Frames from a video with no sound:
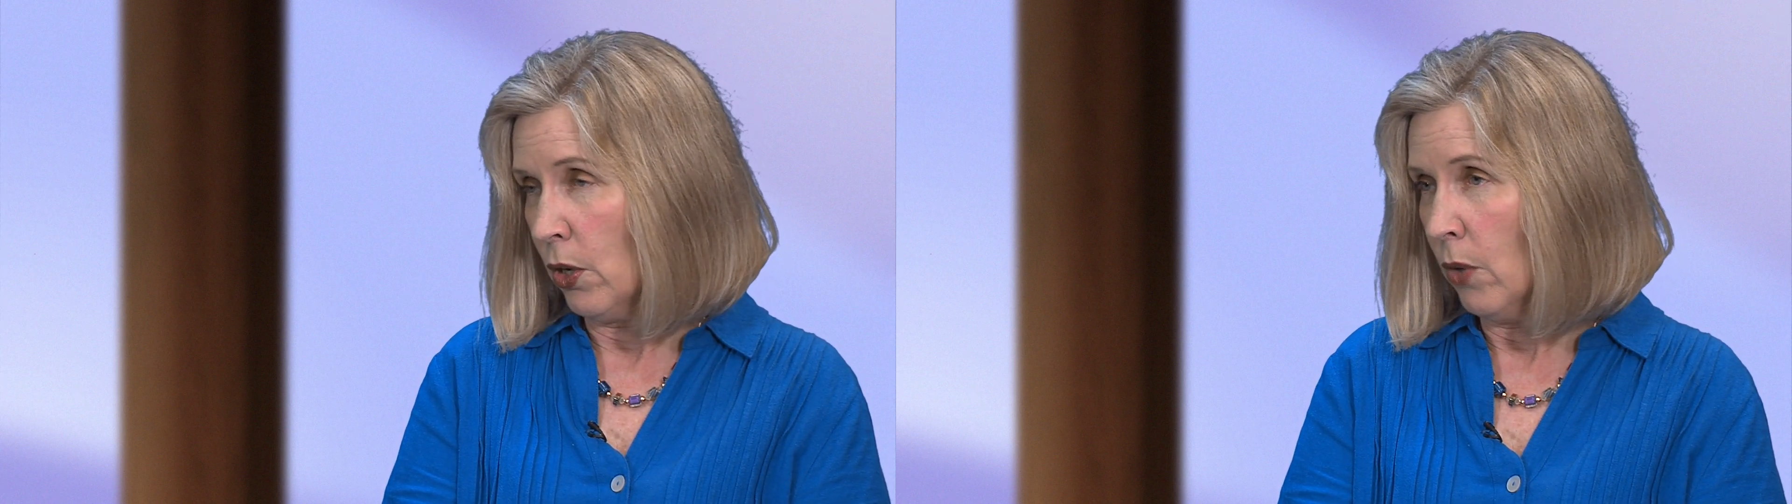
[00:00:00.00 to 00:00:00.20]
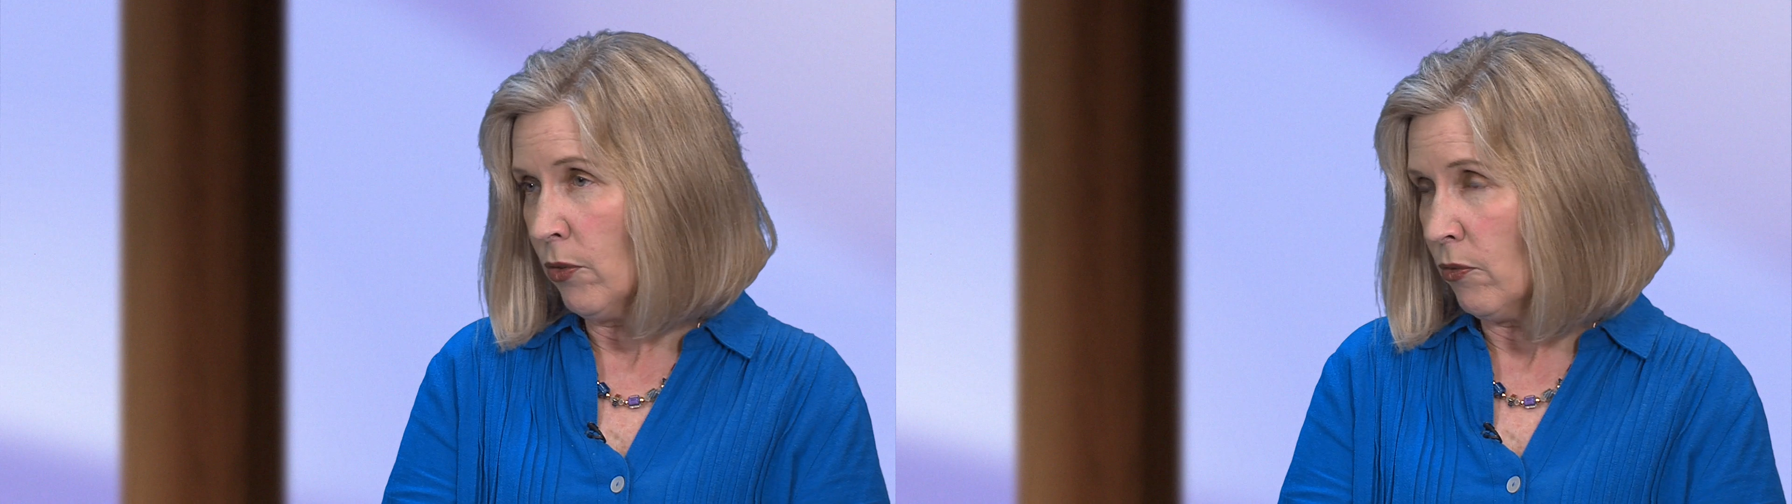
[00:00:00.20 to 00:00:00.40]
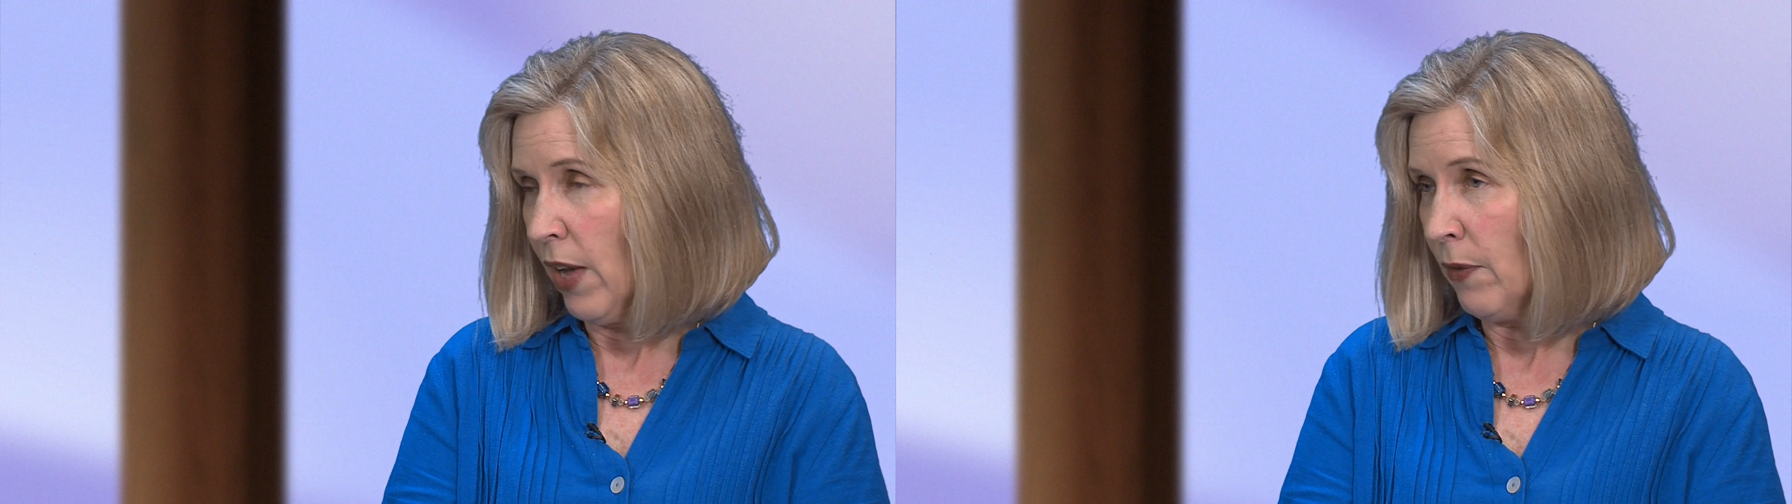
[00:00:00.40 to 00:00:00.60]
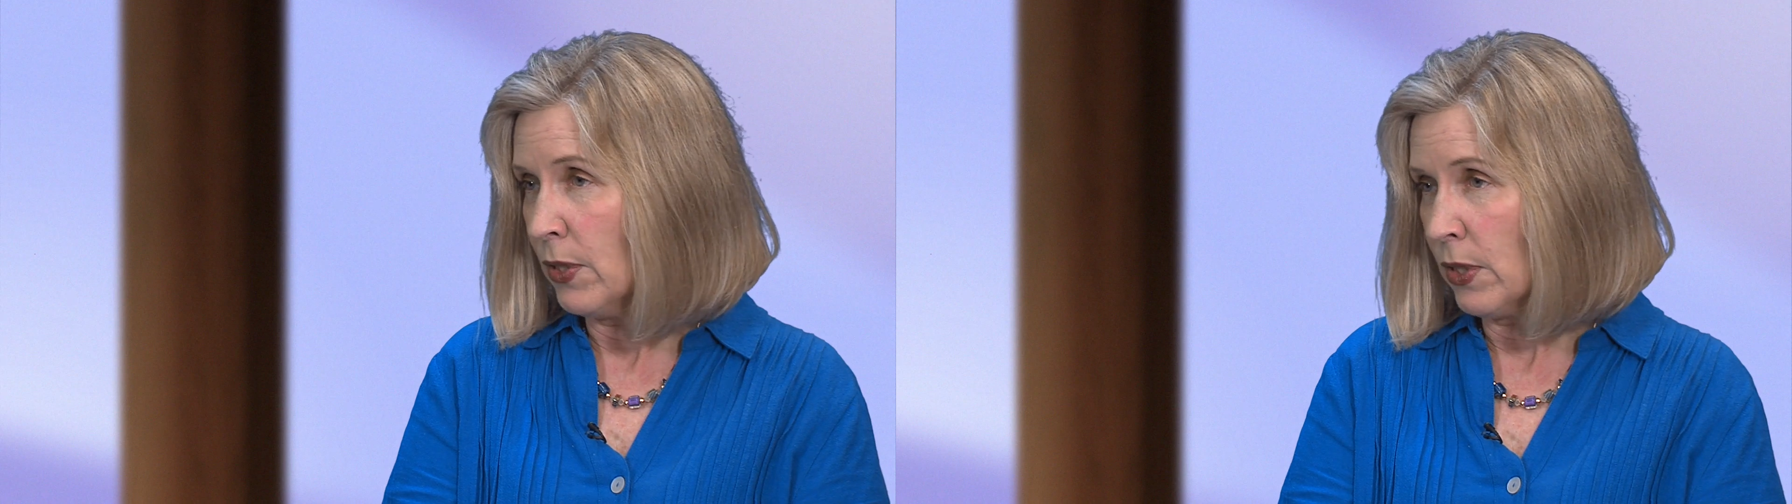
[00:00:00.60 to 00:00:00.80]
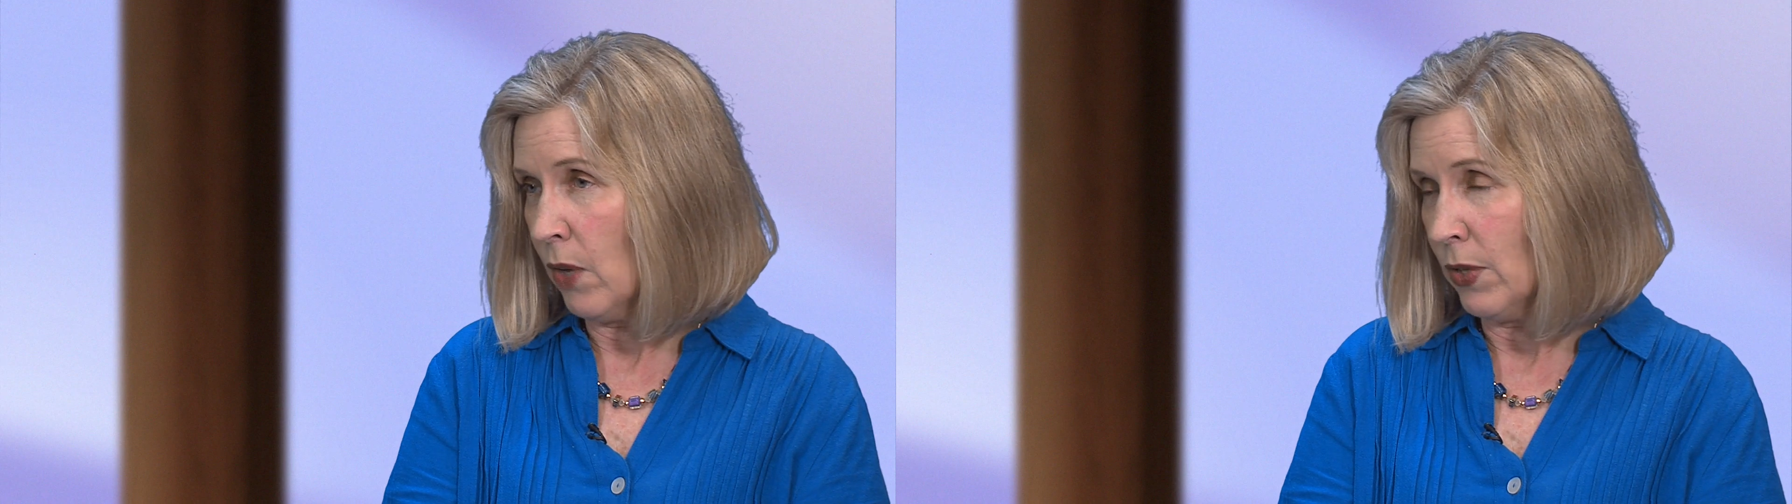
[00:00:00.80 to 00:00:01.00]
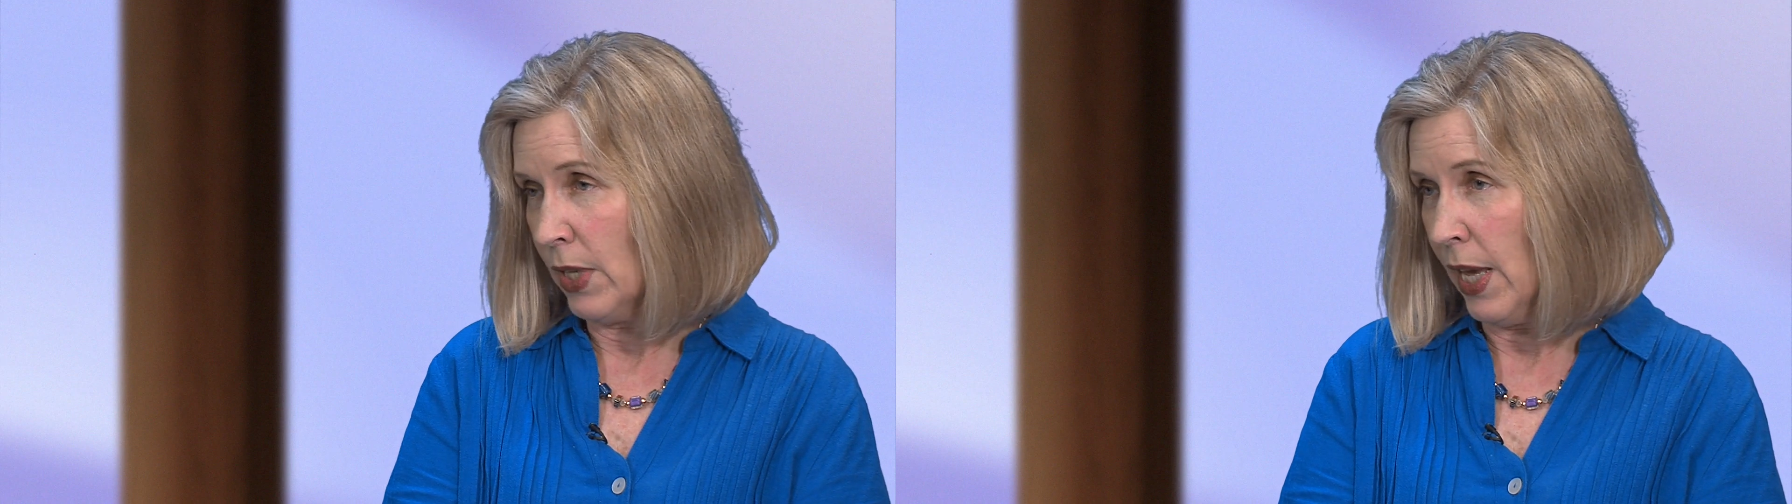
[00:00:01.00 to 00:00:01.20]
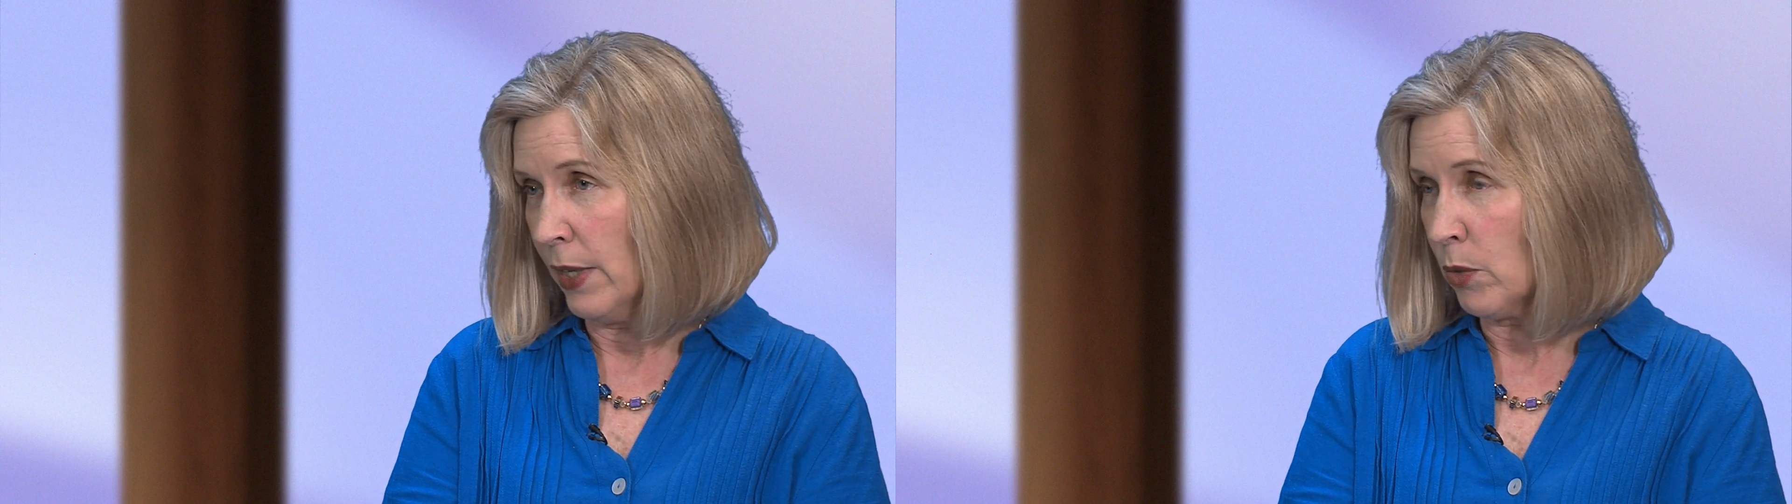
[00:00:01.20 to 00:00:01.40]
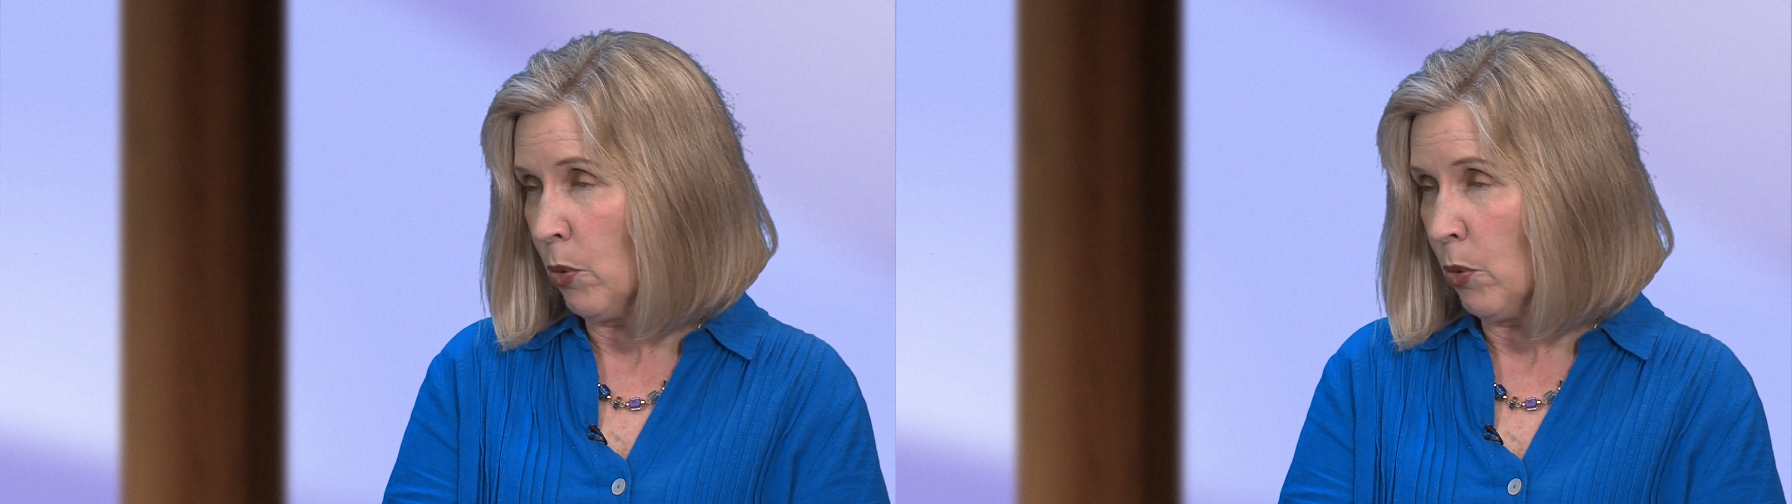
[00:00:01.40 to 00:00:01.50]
for 5 to 7 days